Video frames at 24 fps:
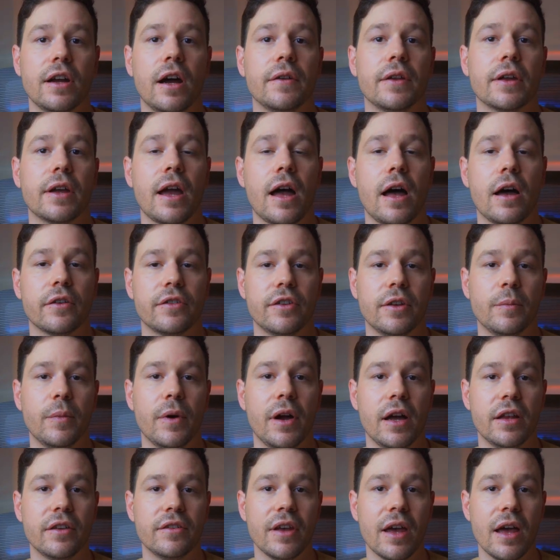on the Galaxy
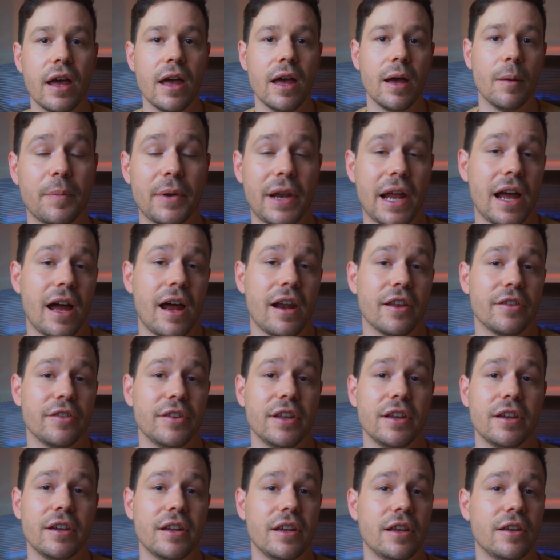Buds, but I honestly
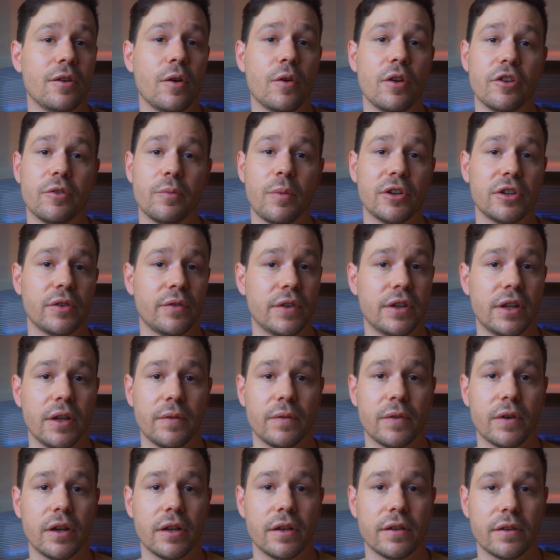couldn't notice much of a
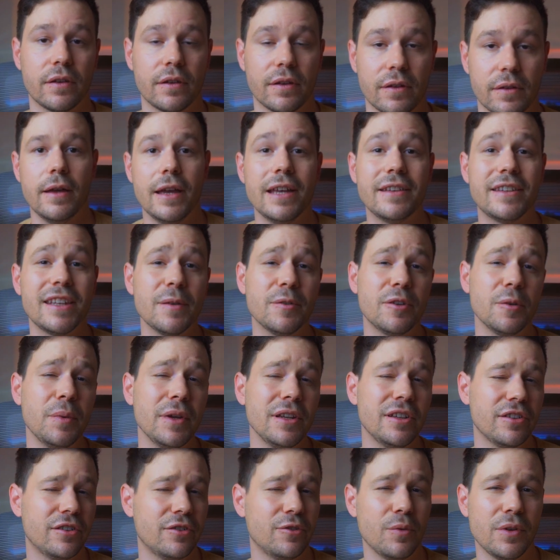difference. It seems to be
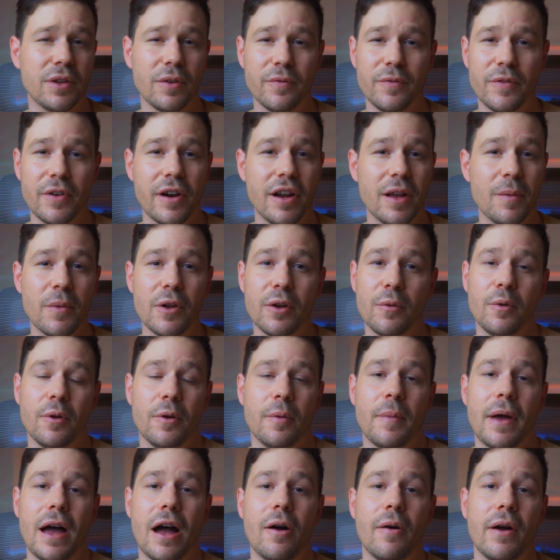just doing a very minimal
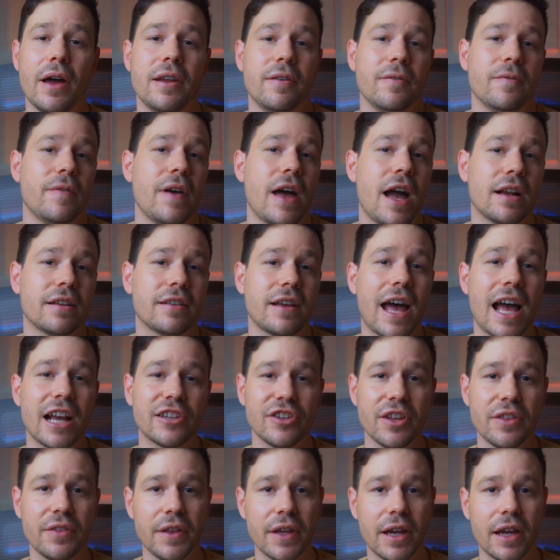amount, and in fact, I
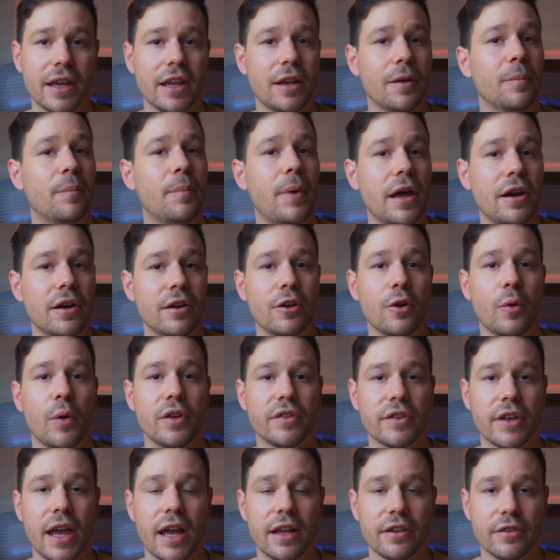actually think I get a better noise
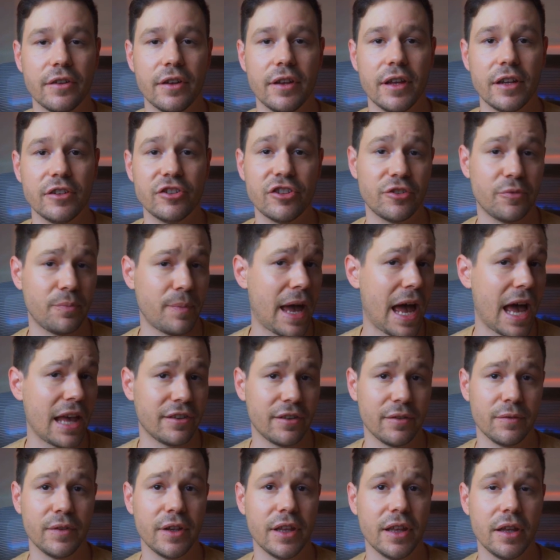canceling just
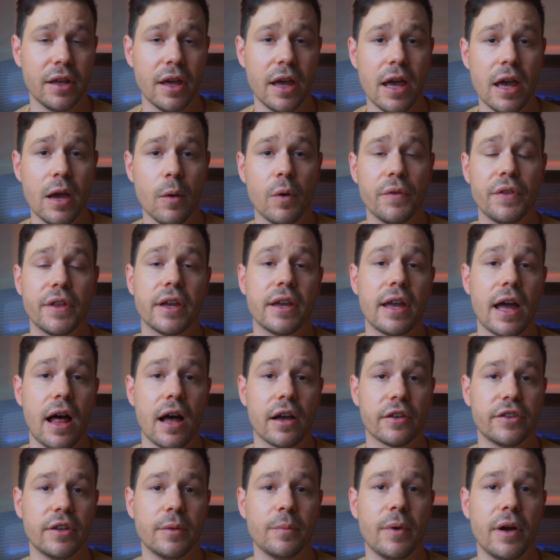passively with the
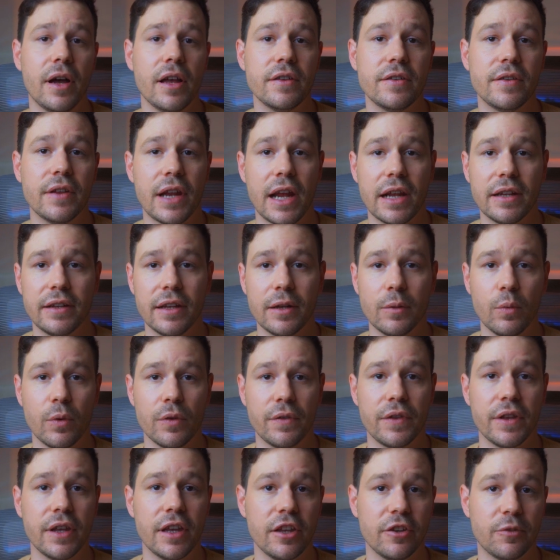Galaxy Buds than I did with
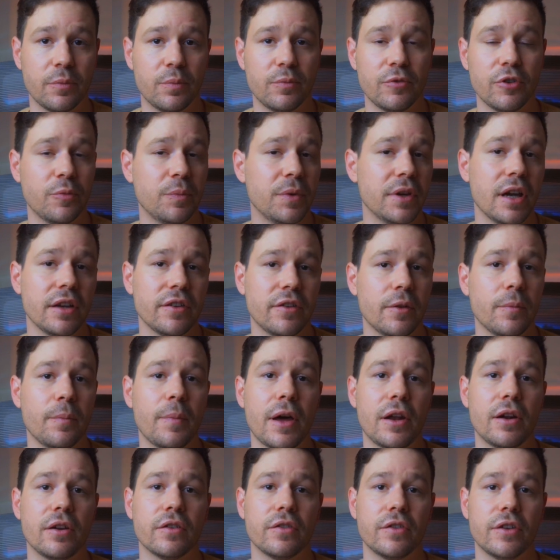these, just because of the
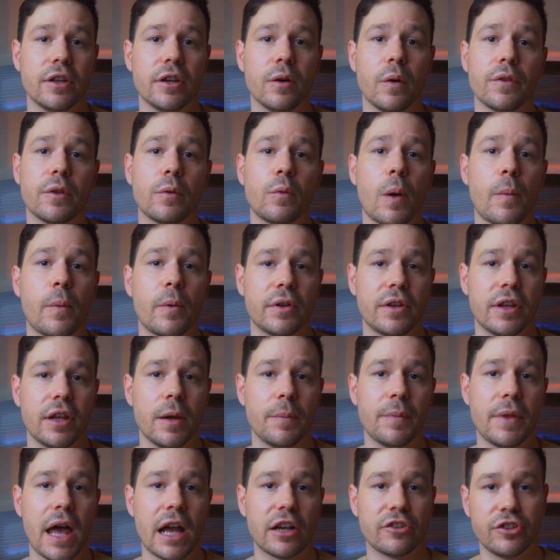better seal with the rubber tip
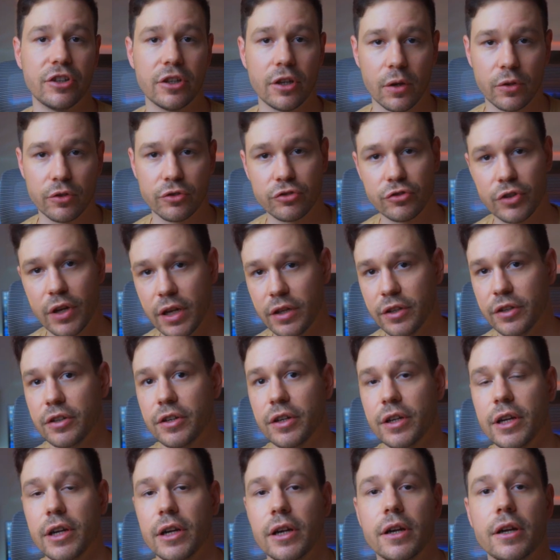that actually goes straight into your
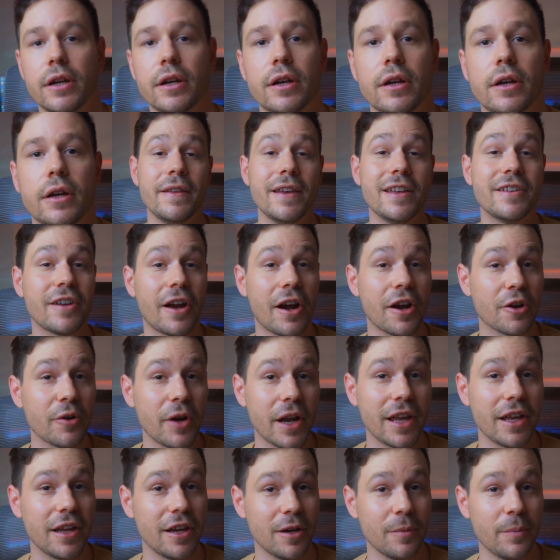ear. These are
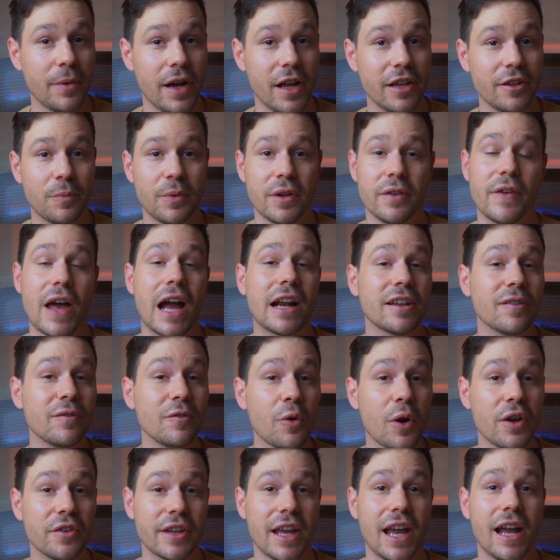great earbuds, but if active
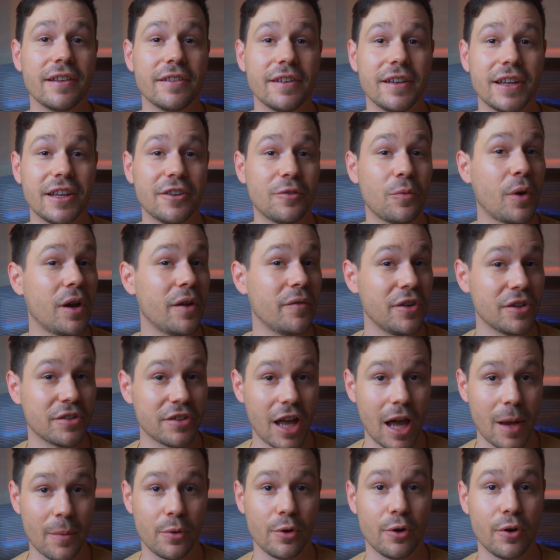noise canceling is one of your
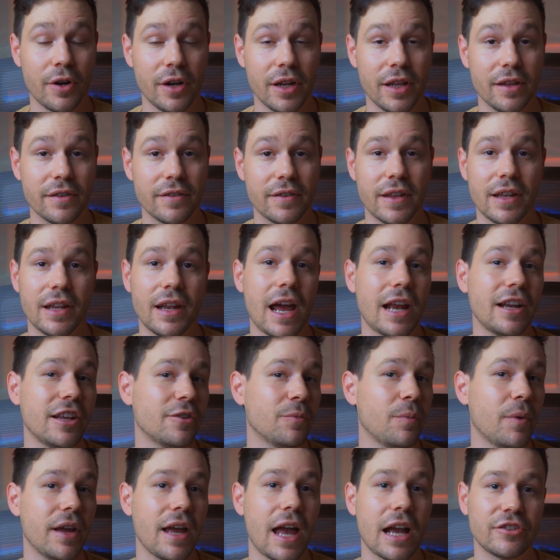top priorities, then I just
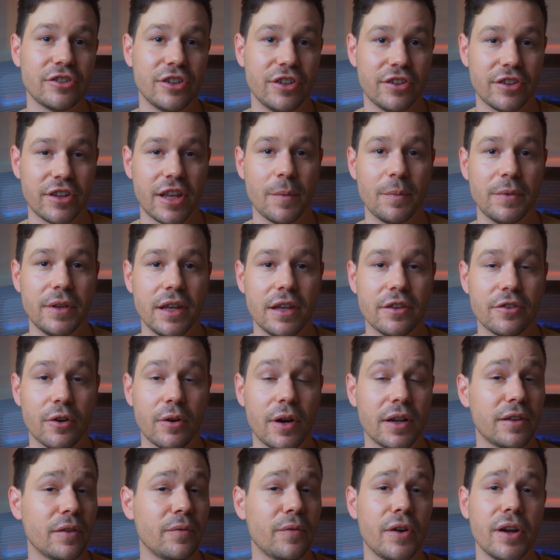might actually skip these, or
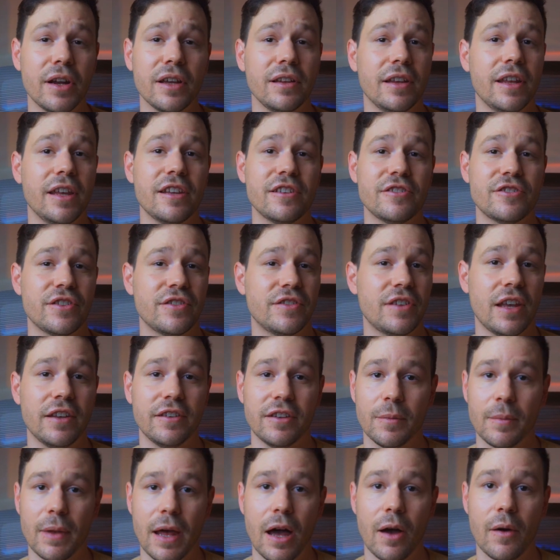at the very least, just test
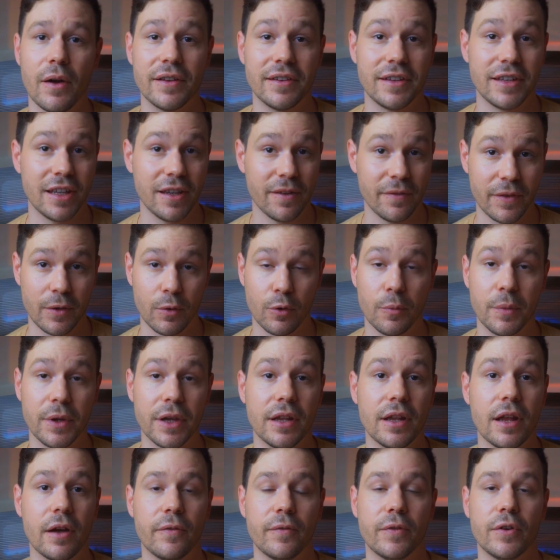them out and see if they will be
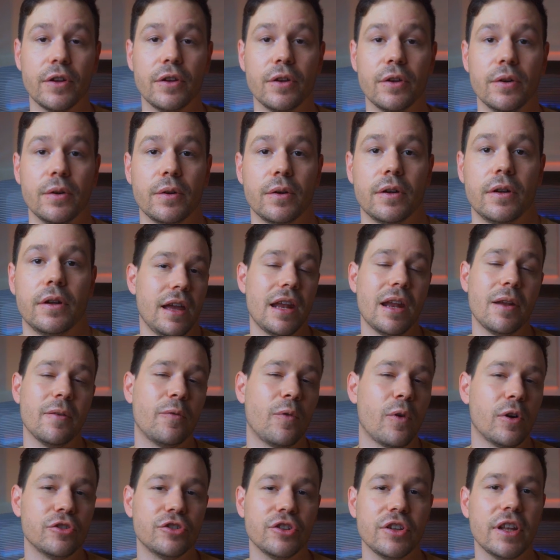enough for you. And
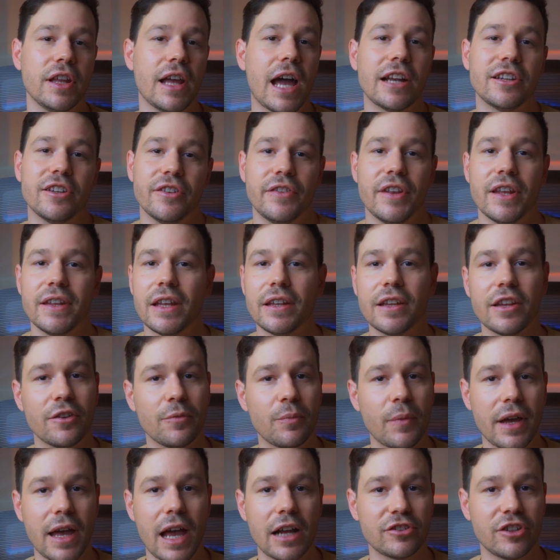unfortunately, I just think that this
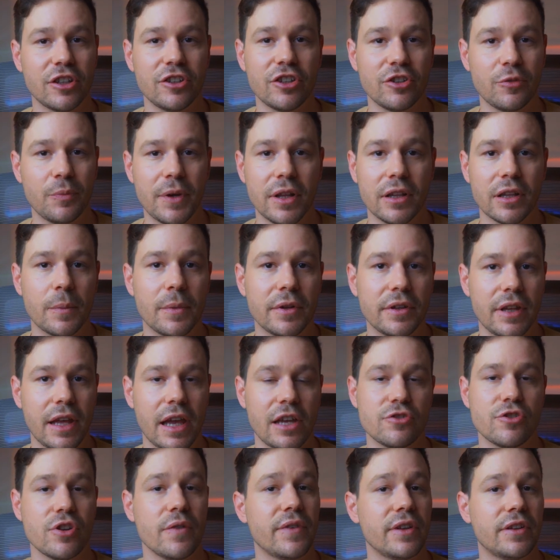might actually just be a
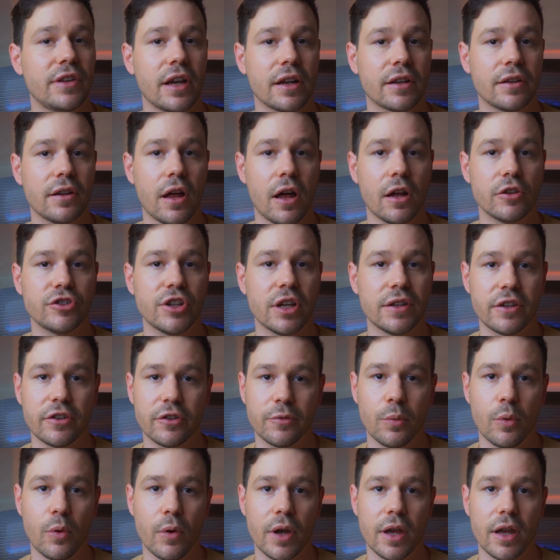limitation of the technology at this
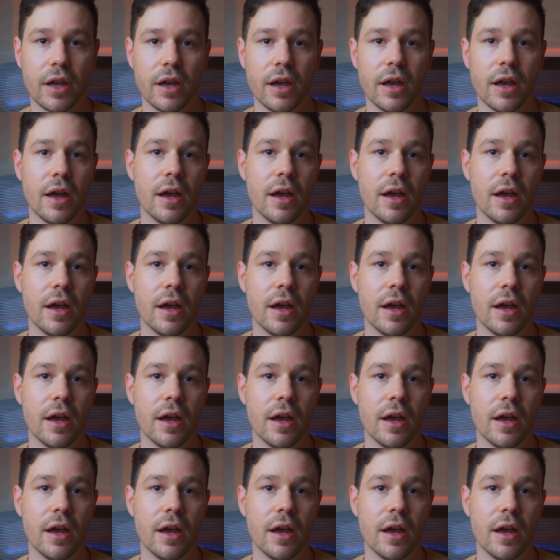point